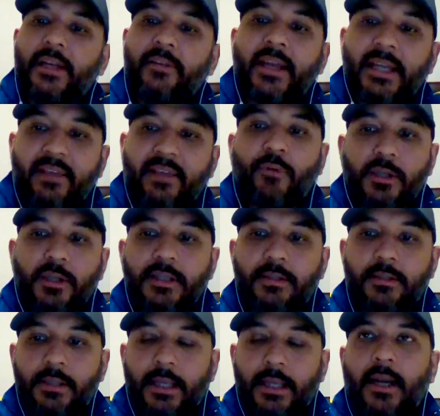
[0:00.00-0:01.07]
when he
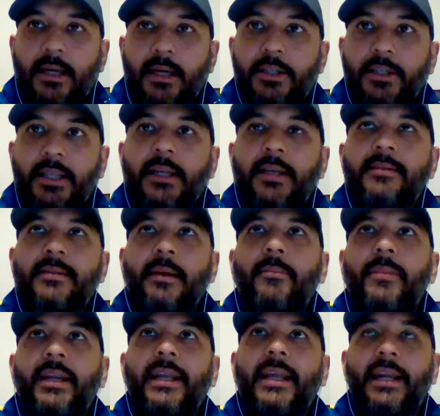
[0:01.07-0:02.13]
was in Argentina.
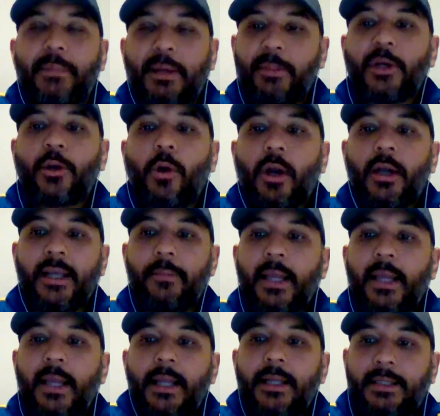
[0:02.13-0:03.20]
Somebody I remember called him
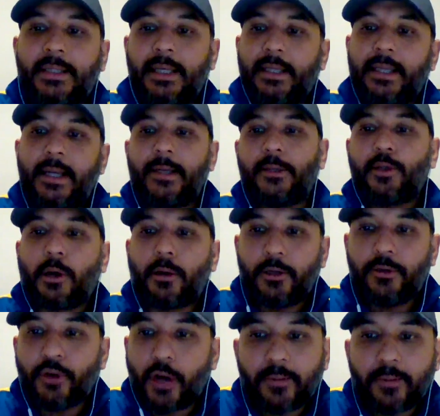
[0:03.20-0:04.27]
Didier
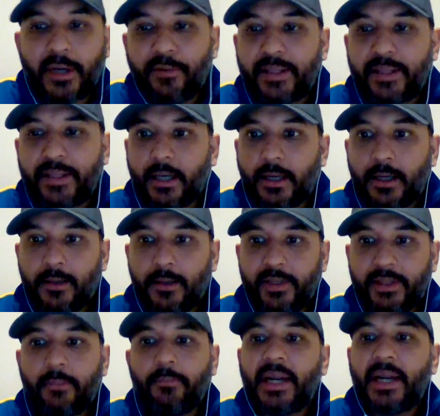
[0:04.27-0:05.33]
Drogba
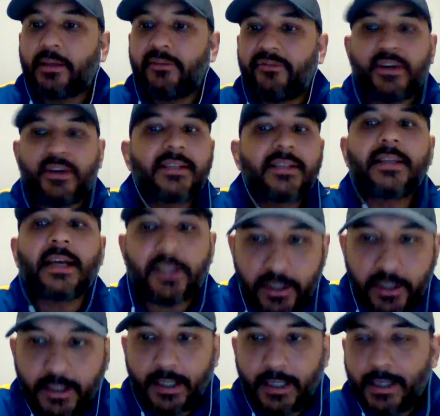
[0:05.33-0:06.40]
with a better first
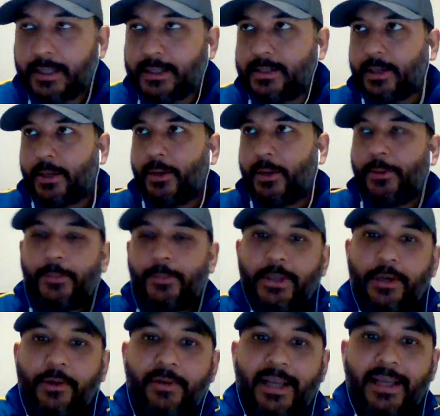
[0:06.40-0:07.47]
touch. So
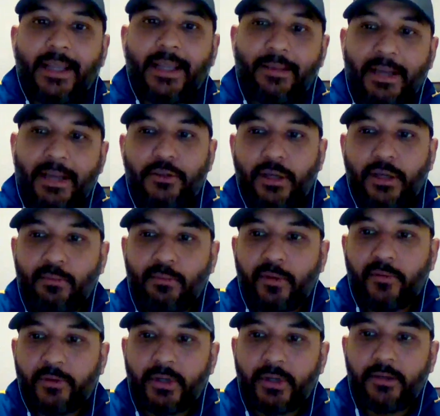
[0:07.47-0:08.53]
when he eventually
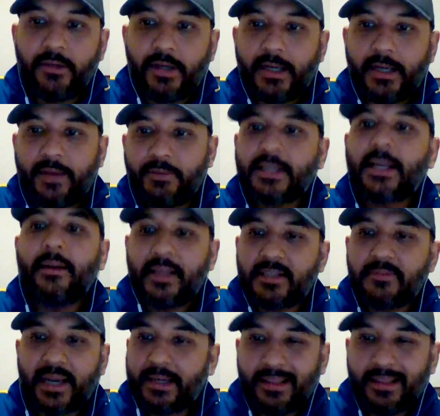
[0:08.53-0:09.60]
moved to Madrid, I was kind of
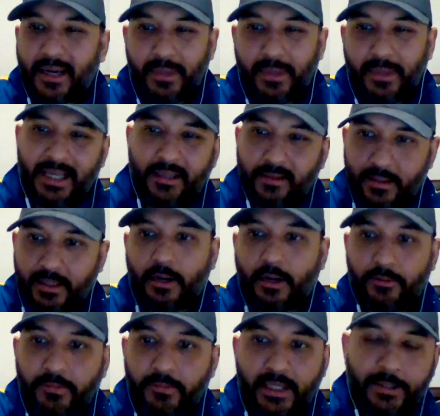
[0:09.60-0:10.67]
expecting that, but he turned
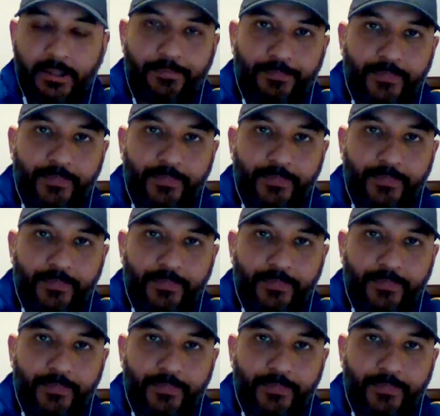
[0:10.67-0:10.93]
out to be